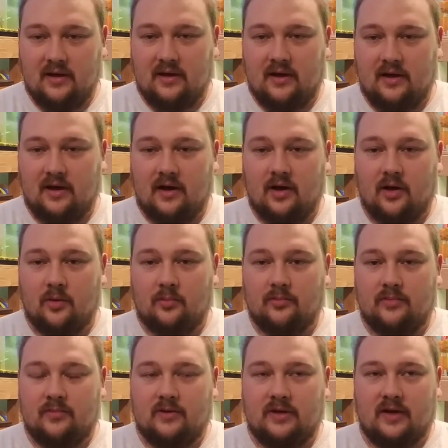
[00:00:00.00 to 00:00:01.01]

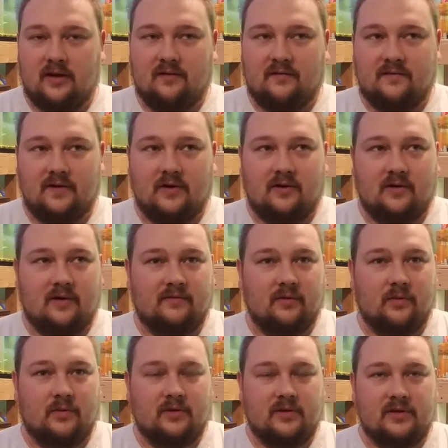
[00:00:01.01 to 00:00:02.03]
You gotta figure
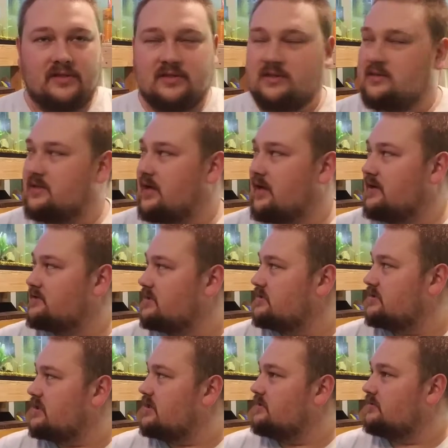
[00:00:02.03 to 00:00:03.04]
every one of these tanks
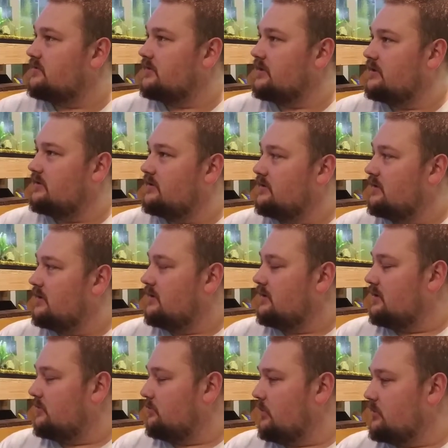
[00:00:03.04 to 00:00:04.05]
has a heater in it.
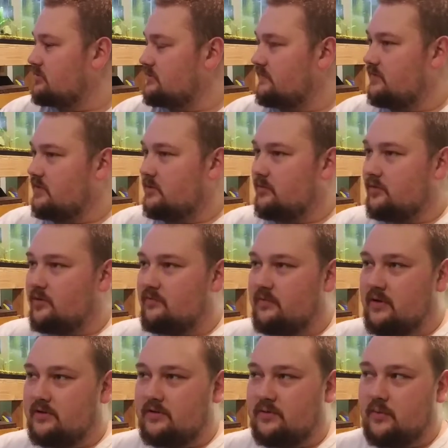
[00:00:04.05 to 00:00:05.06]
Most of them are
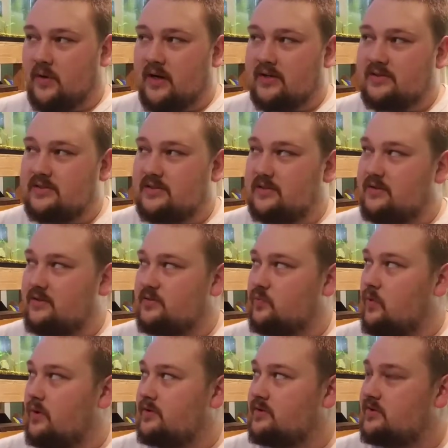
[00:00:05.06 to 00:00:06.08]
300 watts, there's
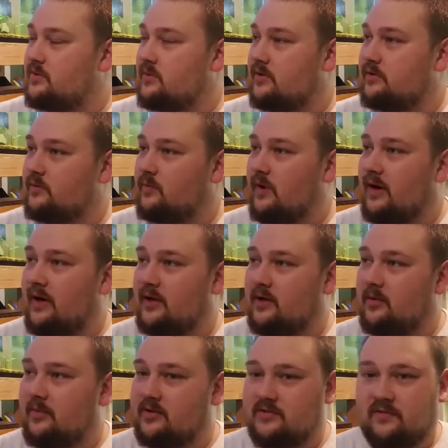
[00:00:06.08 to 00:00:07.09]
one 200 watt
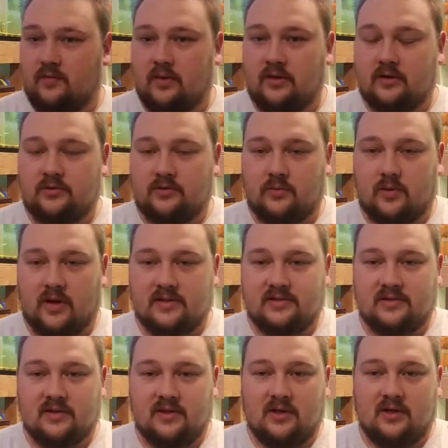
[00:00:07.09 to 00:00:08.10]
and a bunch of 100
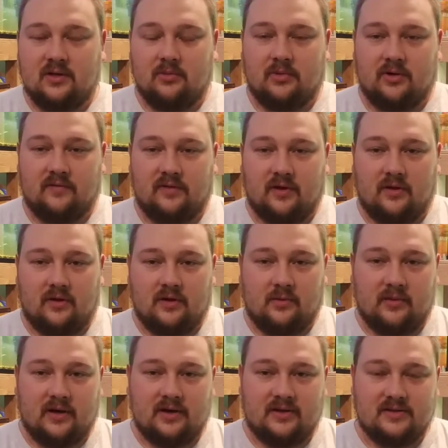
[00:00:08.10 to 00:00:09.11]
watts. But if they all
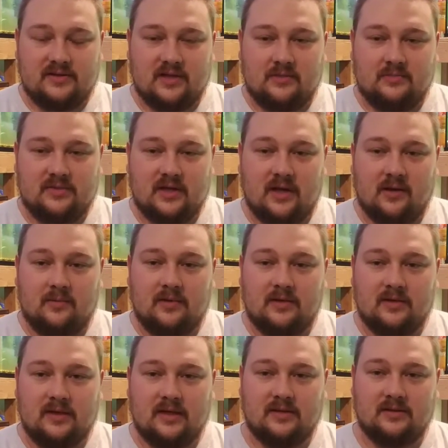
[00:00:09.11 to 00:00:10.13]
come on at the same time,
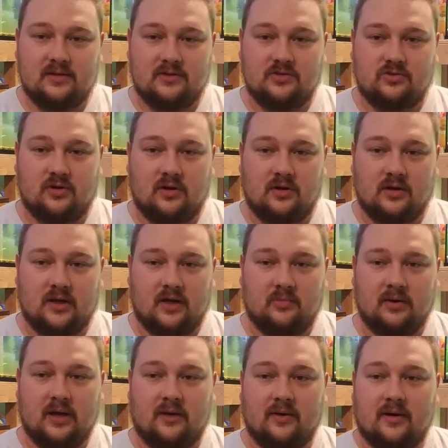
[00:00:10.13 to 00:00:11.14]
that does draw a lot
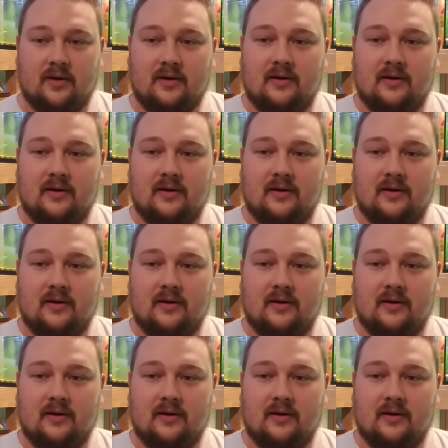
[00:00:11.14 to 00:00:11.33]
of power.